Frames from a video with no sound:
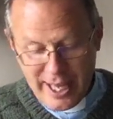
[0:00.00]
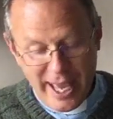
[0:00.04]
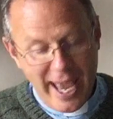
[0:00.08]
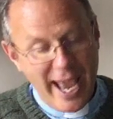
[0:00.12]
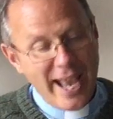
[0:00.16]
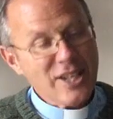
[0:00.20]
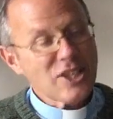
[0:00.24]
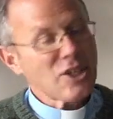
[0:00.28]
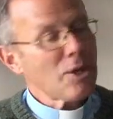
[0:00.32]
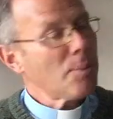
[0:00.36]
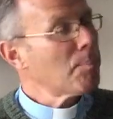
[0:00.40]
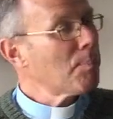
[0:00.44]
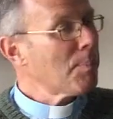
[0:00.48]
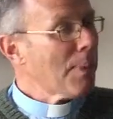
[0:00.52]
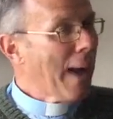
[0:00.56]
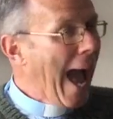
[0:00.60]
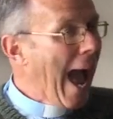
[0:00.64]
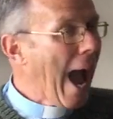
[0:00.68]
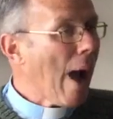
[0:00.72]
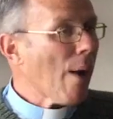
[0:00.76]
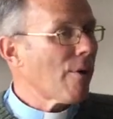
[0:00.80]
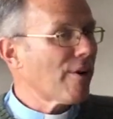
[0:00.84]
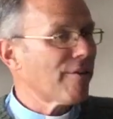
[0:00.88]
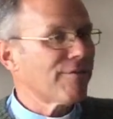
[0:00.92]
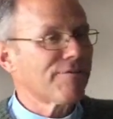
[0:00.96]
is a
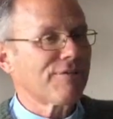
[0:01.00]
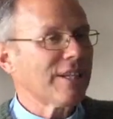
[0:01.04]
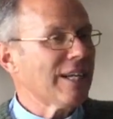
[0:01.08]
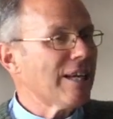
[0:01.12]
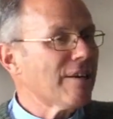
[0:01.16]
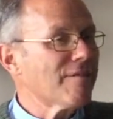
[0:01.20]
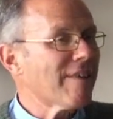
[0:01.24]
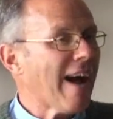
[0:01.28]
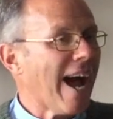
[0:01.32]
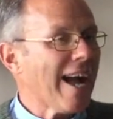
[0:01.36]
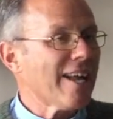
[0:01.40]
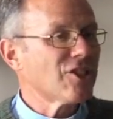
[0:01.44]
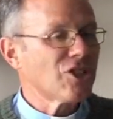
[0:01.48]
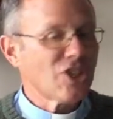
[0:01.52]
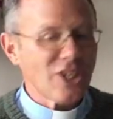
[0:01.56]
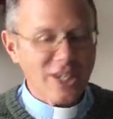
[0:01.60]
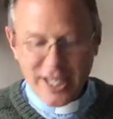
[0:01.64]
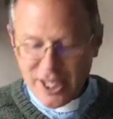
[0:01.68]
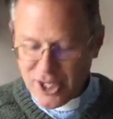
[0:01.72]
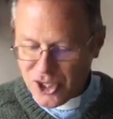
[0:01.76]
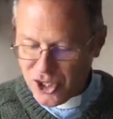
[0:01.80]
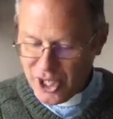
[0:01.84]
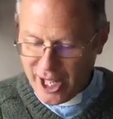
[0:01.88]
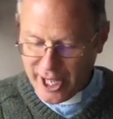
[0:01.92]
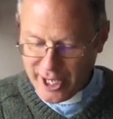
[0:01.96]
powerful
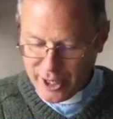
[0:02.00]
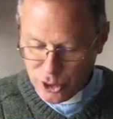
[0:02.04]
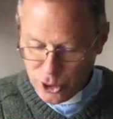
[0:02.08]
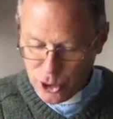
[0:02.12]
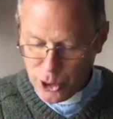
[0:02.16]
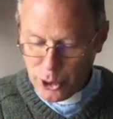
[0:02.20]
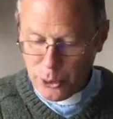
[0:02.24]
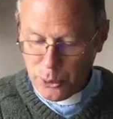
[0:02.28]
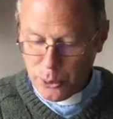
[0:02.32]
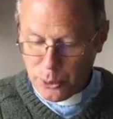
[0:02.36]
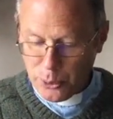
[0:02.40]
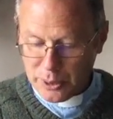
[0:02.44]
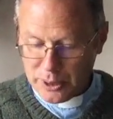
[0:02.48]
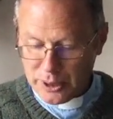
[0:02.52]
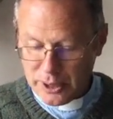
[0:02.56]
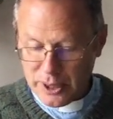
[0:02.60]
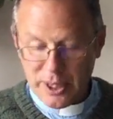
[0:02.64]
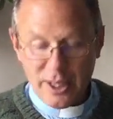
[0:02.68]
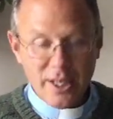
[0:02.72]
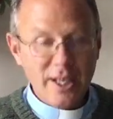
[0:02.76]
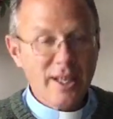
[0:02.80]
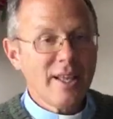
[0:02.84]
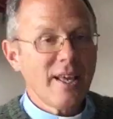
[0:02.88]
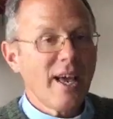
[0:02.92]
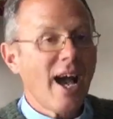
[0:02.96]
evangelistic tool,
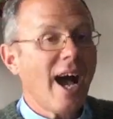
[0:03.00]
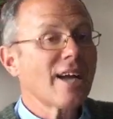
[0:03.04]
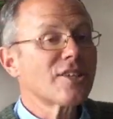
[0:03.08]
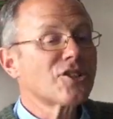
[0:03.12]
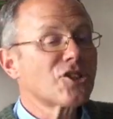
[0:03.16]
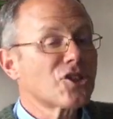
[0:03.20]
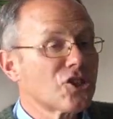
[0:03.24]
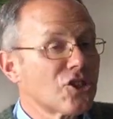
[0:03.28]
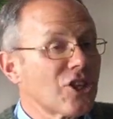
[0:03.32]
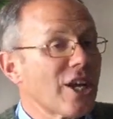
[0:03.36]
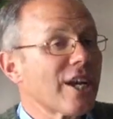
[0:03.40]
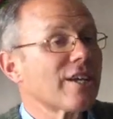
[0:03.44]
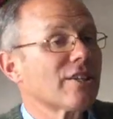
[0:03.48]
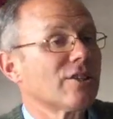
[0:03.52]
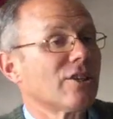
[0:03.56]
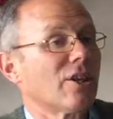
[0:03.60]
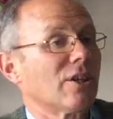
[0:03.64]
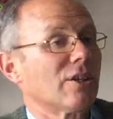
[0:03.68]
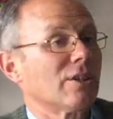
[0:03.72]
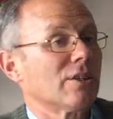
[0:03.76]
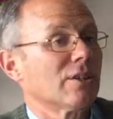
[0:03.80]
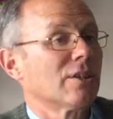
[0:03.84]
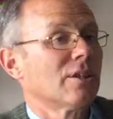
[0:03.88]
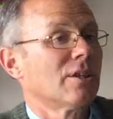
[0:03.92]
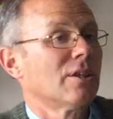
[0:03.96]
a
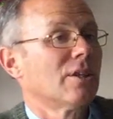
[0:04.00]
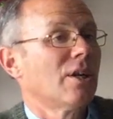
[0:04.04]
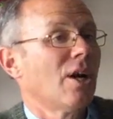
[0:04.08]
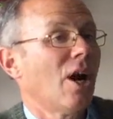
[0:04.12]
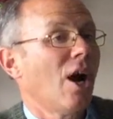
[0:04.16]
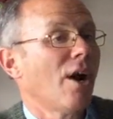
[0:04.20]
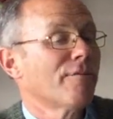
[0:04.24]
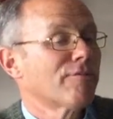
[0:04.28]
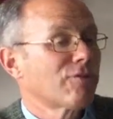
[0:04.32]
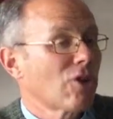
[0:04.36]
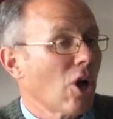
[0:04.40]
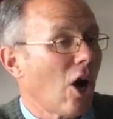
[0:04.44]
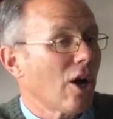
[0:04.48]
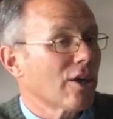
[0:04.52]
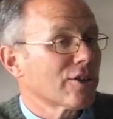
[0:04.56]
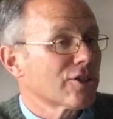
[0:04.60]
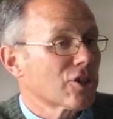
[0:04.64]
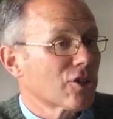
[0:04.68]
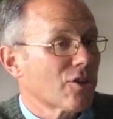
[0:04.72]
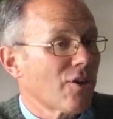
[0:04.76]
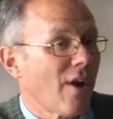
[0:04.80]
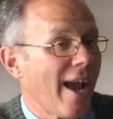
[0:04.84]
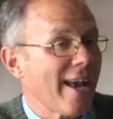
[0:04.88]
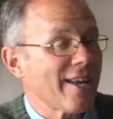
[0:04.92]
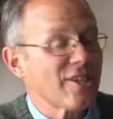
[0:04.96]
signal of God's
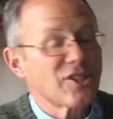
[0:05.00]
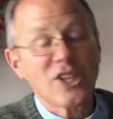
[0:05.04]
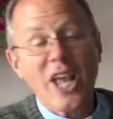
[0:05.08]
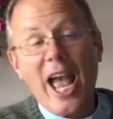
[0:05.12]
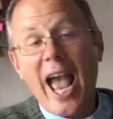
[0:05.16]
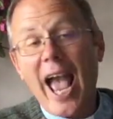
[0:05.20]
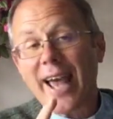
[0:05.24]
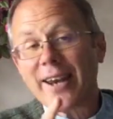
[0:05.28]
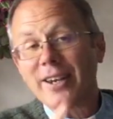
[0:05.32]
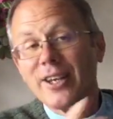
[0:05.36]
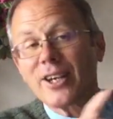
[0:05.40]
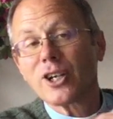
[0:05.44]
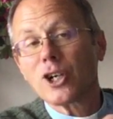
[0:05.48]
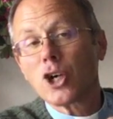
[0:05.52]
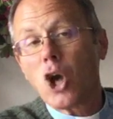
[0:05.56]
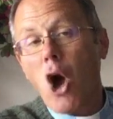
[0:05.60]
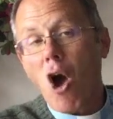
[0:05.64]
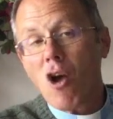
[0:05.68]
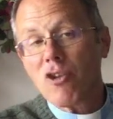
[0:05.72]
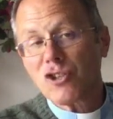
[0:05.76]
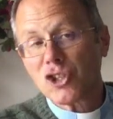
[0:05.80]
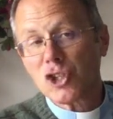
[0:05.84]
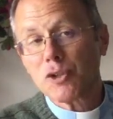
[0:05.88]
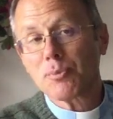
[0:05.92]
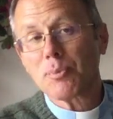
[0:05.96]
grace and a
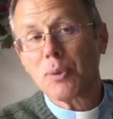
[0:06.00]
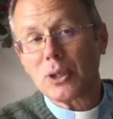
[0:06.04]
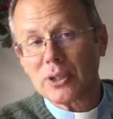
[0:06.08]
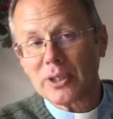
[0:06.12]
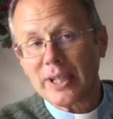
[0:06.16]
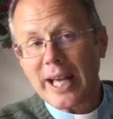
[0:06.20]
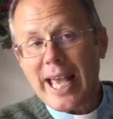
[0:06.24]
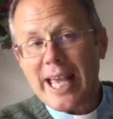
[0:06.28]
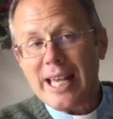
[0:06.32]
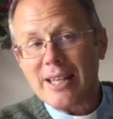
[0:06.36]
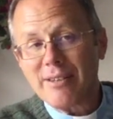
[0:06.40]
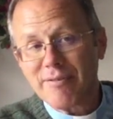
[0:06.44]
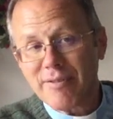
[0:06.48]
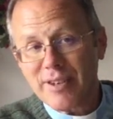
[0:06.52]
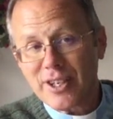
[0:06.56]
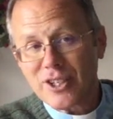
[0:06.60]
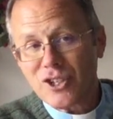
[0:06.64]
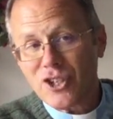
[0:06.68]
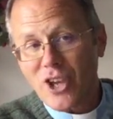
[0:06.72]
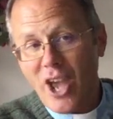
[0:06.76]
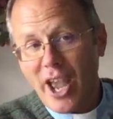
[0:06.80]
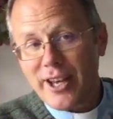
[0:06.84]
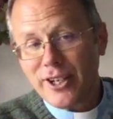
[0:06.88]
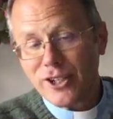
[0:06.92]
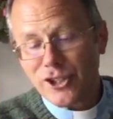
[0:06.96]
gospel
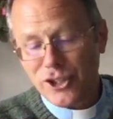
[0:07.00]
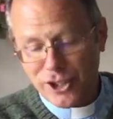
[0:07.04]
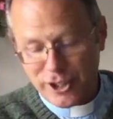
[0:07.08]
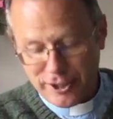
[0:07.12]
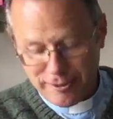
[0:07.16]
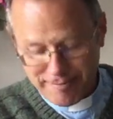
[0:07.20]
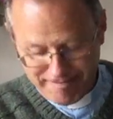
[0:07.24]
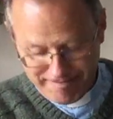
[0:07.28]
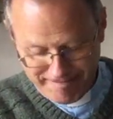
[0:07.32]
invitation.